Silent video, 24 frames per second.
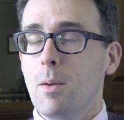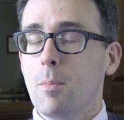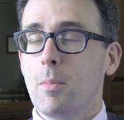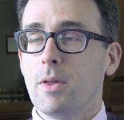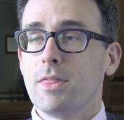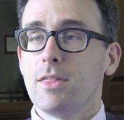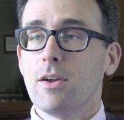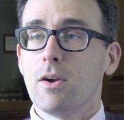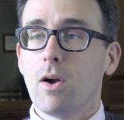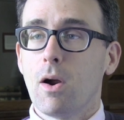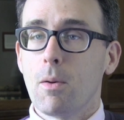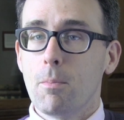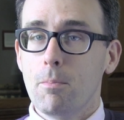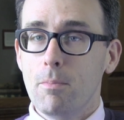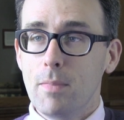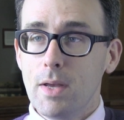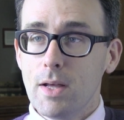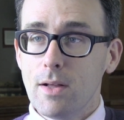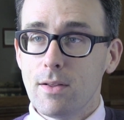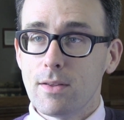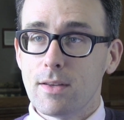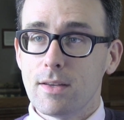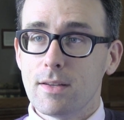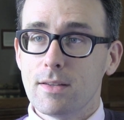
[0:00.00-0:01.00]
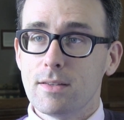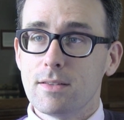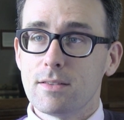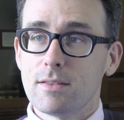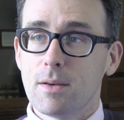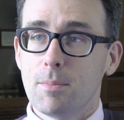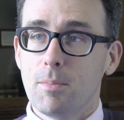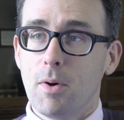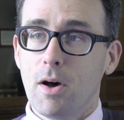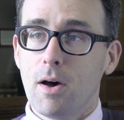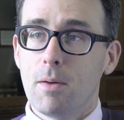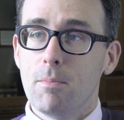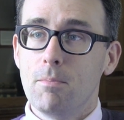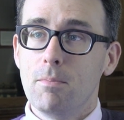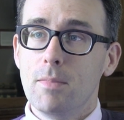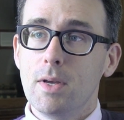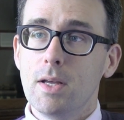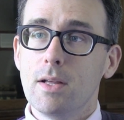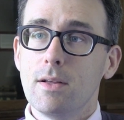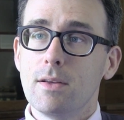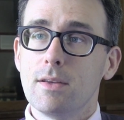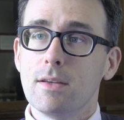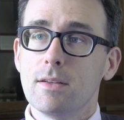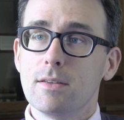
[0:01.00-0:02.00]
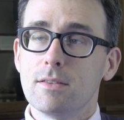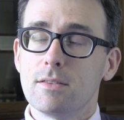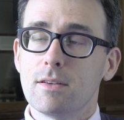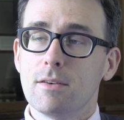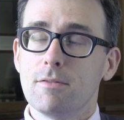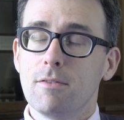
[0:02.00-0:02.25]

but there are millions upon millions